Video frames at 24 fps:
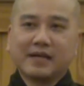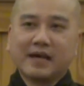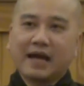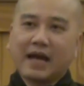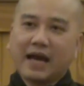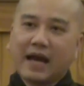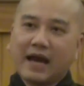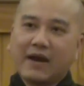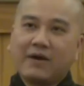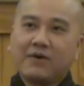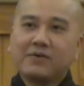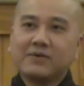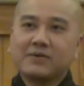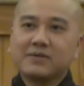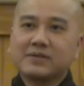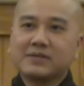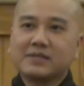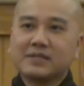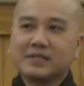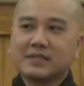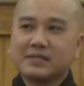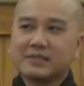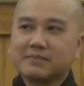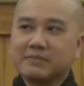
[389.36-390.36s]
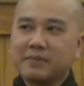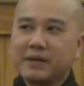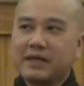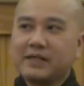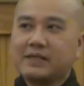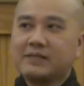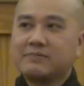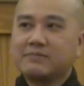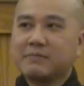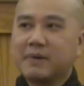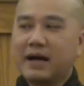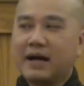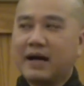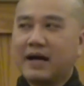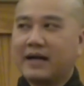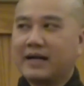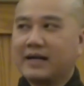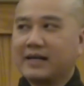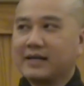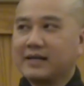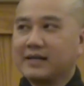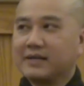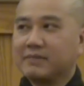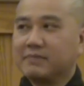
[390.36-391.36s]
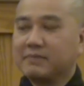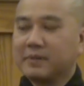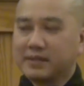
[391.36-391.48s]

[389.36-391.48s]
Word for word: The house is made by